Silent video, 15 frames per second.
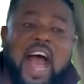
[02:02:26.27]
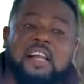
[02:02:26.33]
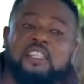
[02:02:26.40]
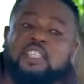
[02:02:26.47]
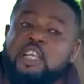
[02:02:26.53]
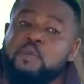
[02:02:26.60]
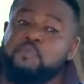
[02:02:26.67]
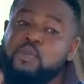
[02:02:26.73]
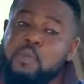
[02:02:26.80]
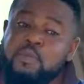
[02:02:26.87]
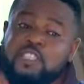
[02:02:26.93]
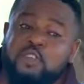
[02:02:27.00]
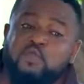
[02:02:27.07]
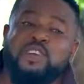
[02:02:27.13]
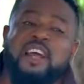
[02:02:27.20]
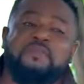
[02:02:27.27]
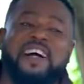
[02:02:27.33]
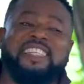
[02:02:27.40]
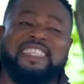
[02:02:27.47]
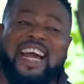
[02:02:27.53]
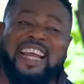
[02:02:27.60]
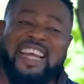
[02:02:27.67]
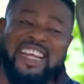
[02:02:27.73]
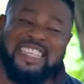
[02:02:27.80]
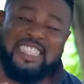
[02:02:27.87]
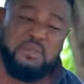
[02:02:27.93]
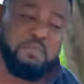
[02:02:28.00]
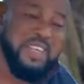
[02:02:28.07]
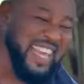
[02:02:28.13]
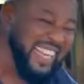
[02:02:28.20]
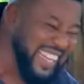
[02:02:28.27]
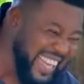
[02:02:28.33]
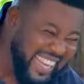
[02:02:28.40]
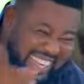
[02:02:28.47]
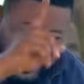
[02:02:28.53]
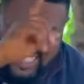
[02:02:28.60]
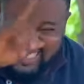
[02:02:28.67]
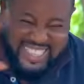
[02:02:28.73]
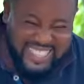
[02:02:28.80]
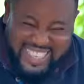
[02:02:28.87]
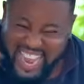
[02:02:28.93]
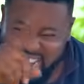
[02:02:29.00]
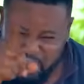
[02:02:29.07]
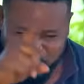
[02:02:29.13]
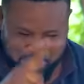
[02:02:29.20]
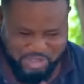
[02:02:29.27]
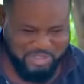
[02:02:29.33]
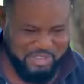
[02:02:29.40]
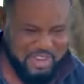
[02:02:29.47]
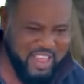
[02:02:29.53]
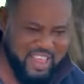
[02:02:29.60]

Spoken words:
And she promised she will never challenge me again in this house.